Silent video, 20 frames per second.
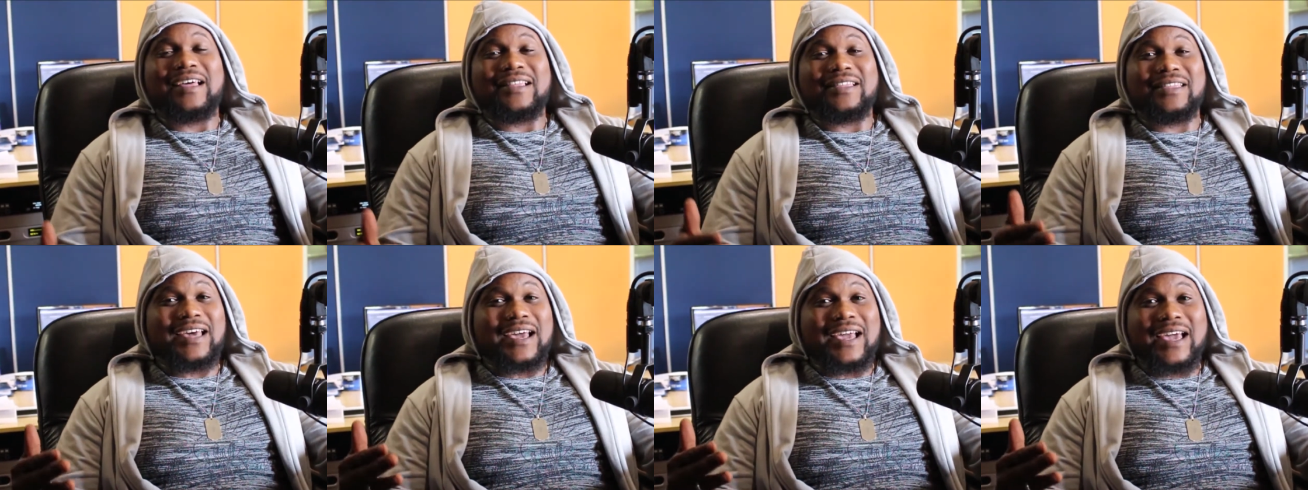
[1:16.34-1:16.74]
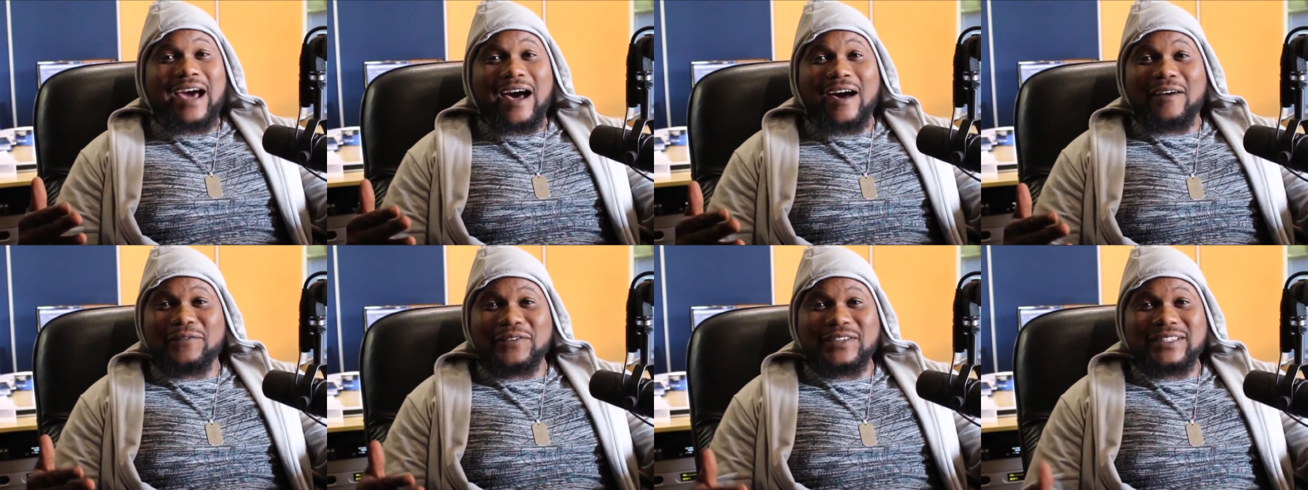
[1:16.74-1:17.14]
The
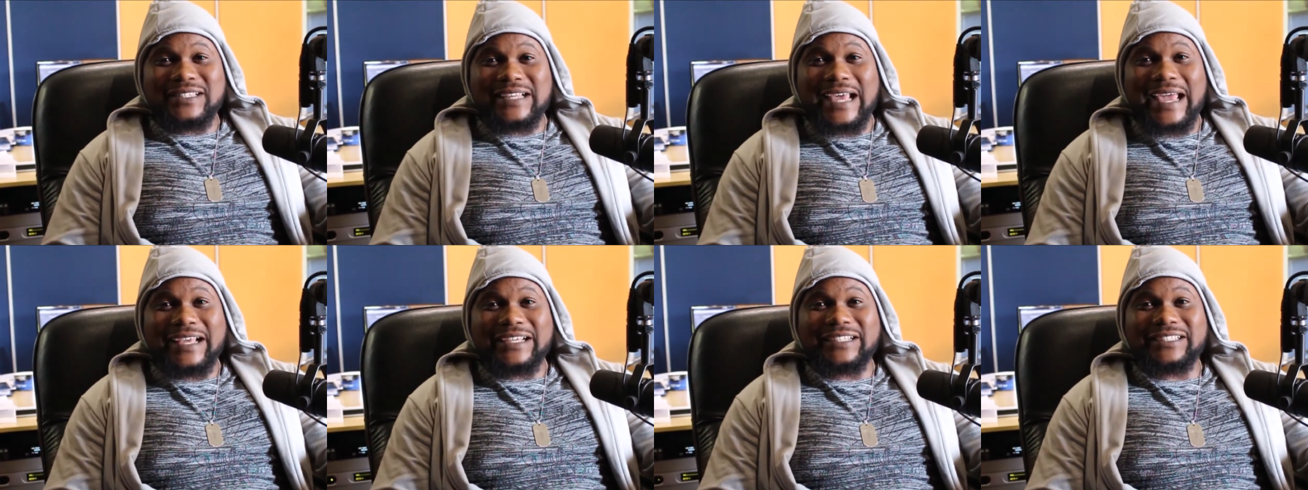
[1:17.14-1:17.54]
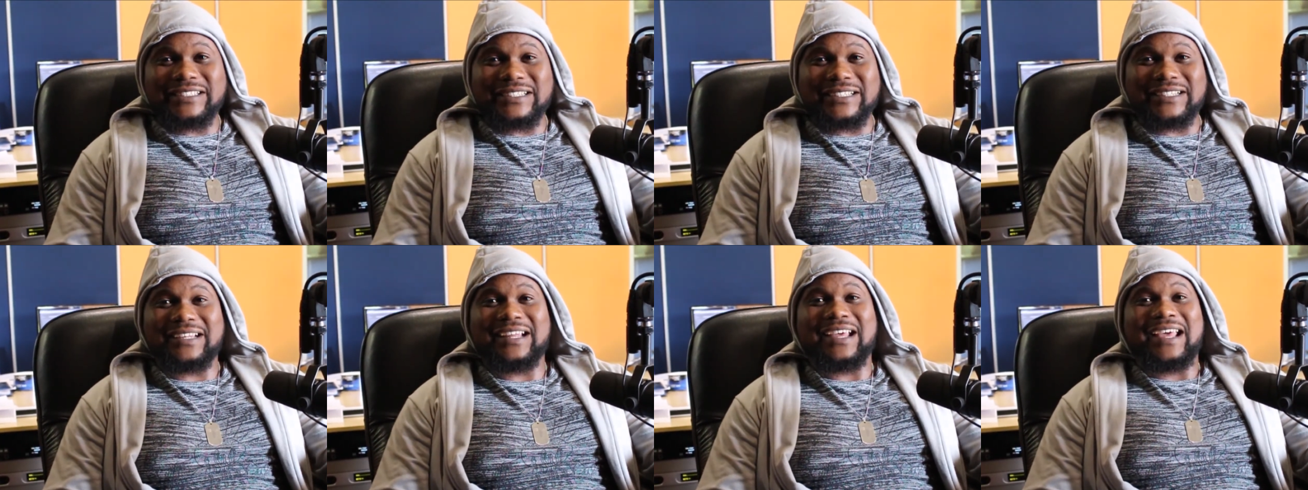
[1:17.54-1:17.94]

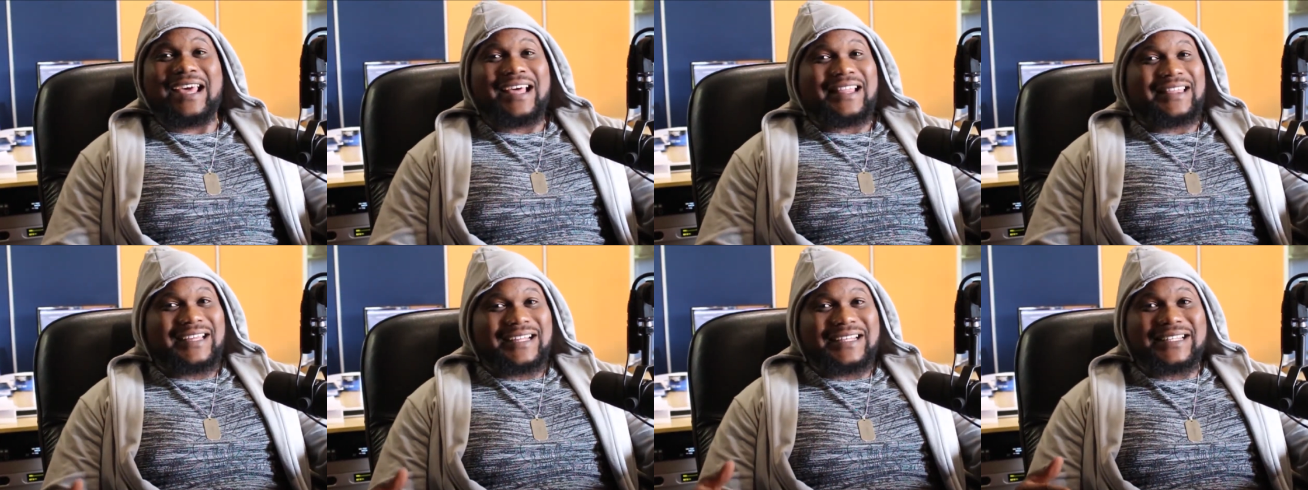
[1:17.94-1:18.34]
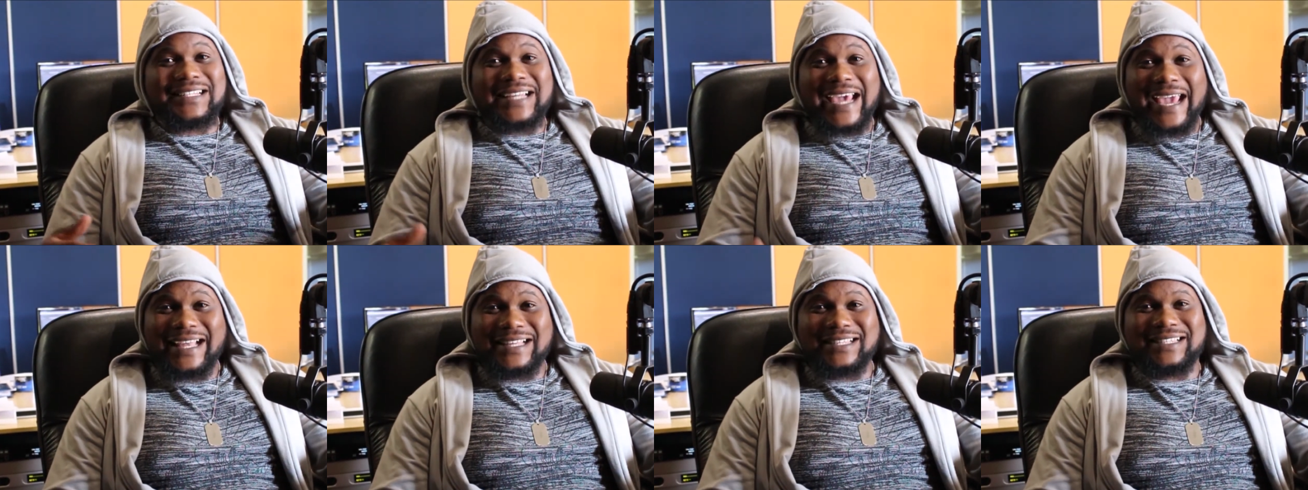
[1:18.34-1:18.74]
conversation, the
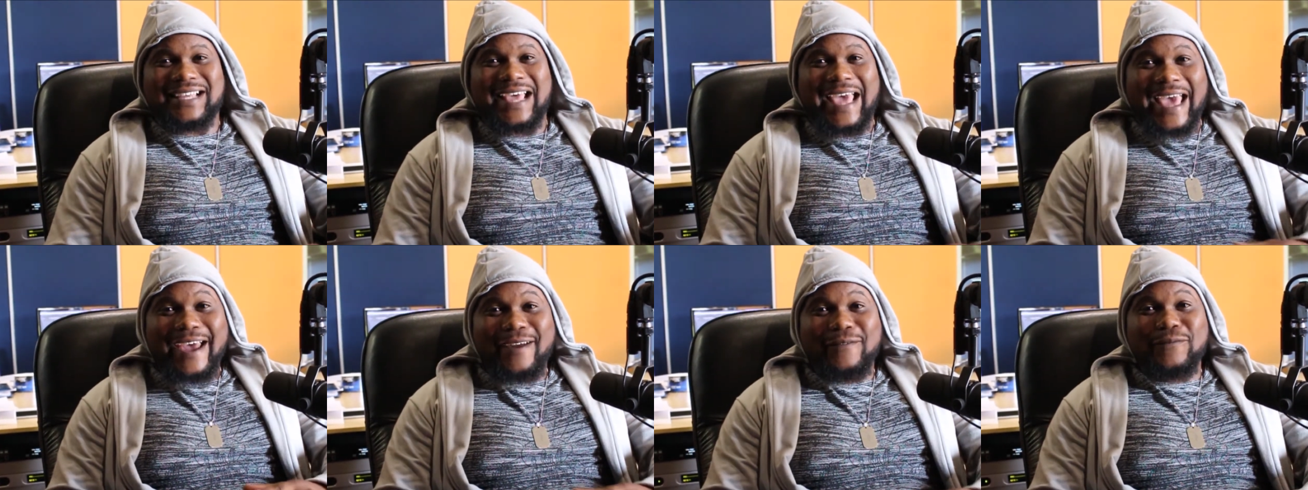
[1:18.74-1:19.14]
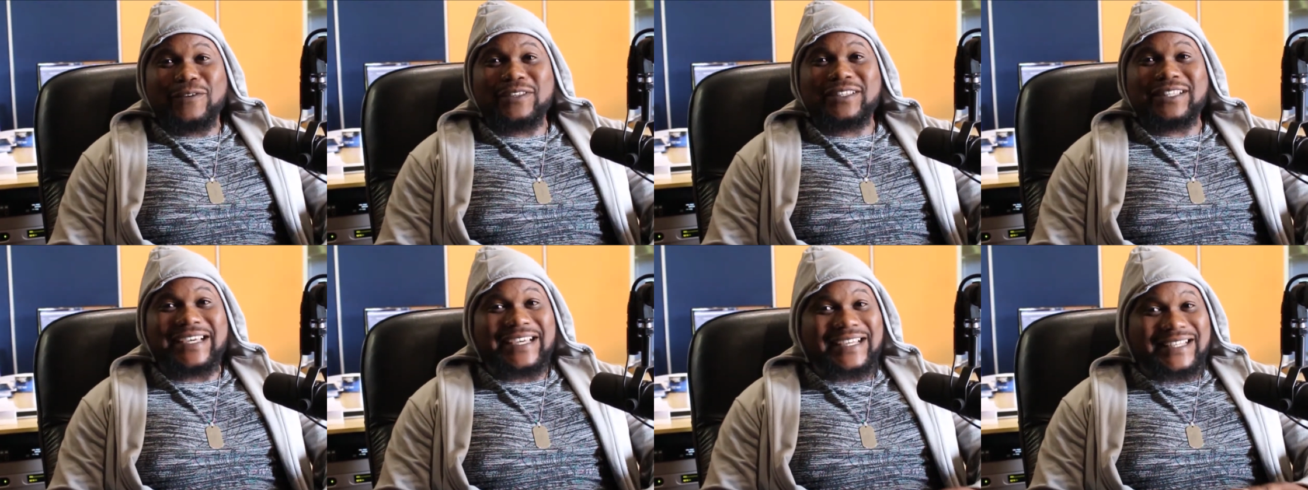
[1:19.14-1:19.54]
dates,
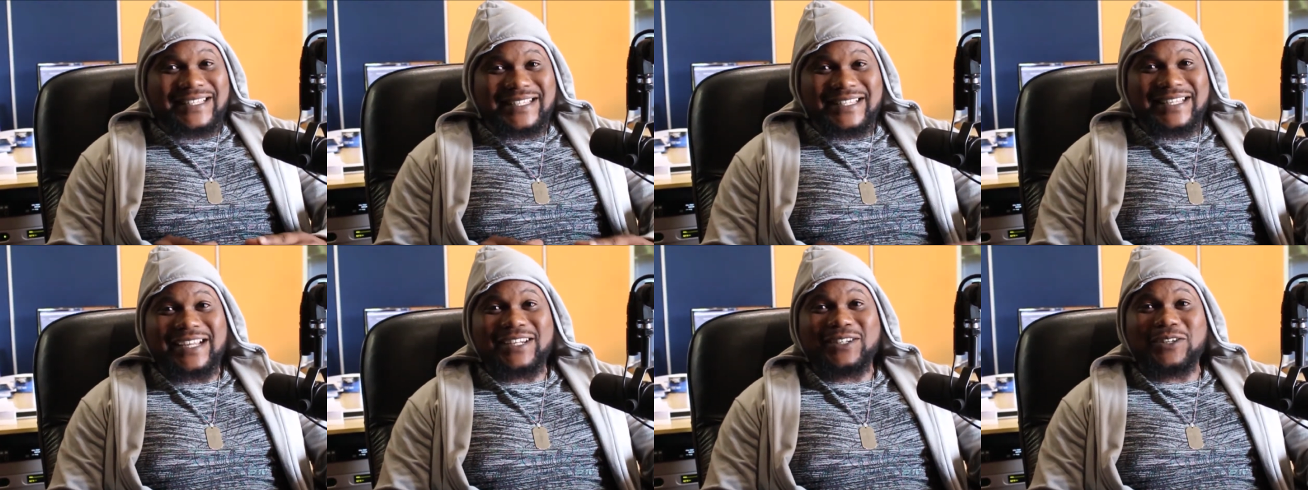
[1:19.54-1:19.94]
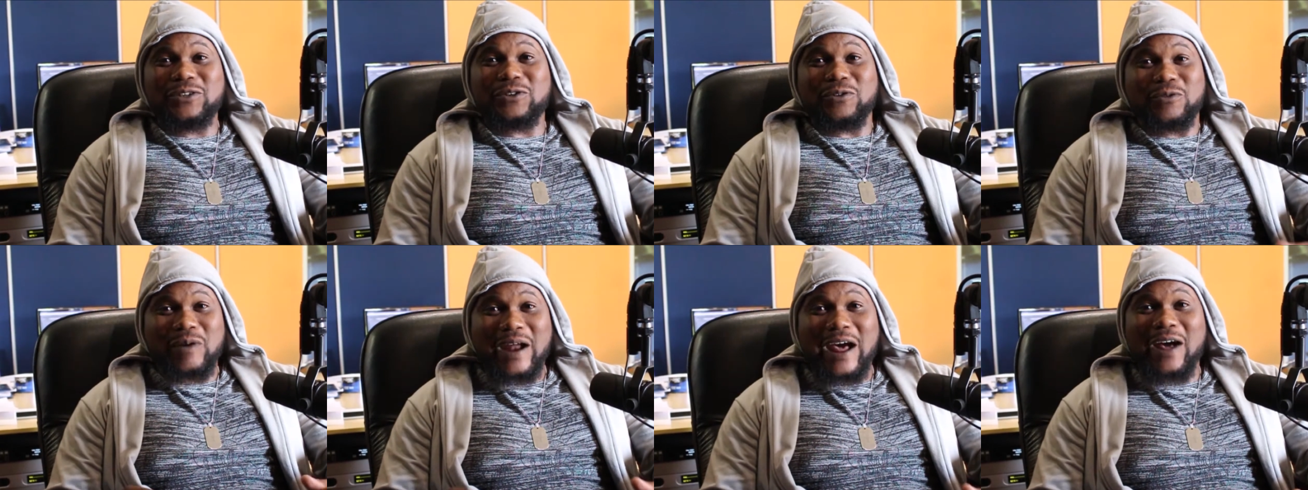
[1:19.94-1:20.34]
everything is
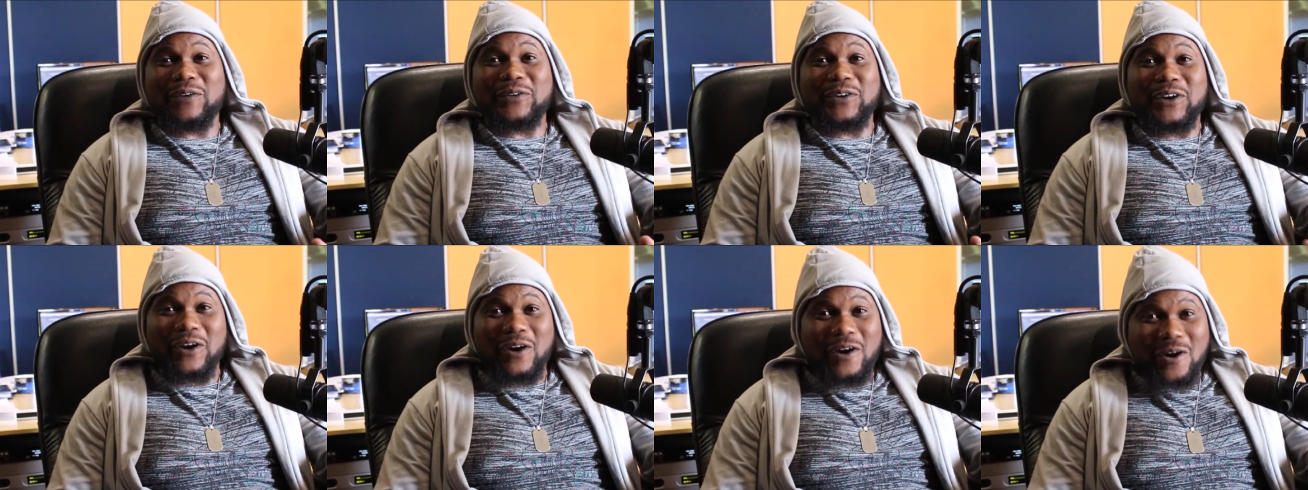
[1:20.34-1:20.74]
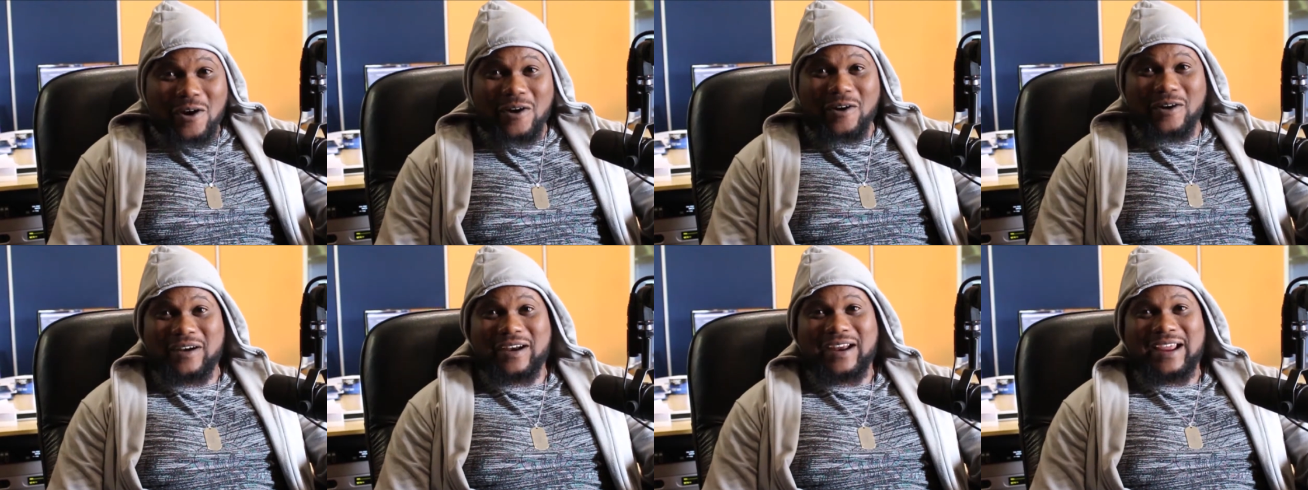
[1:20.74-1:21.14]
centered around
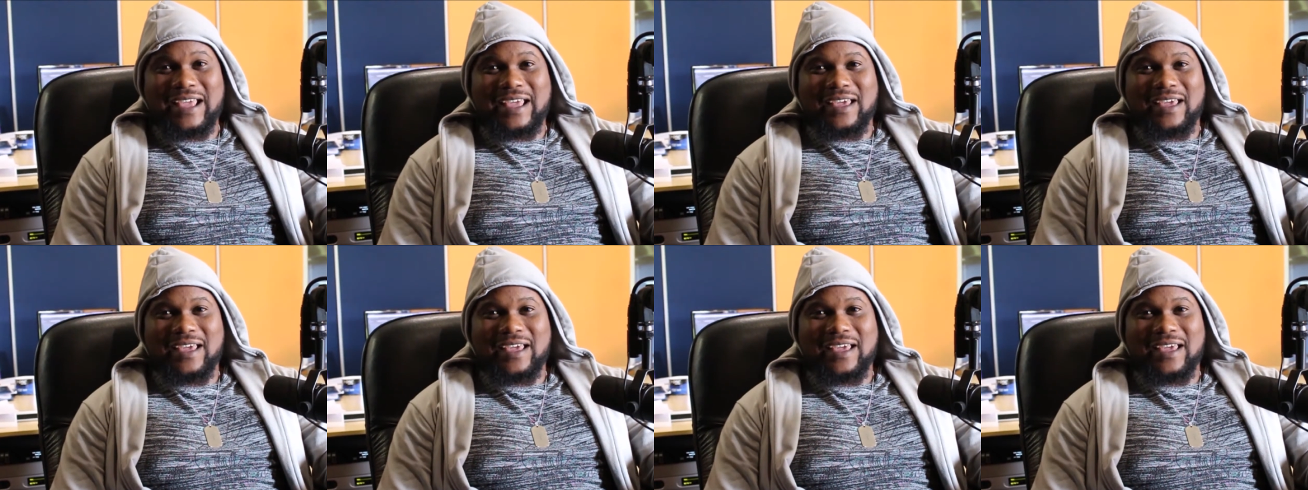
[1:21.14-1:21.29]
her.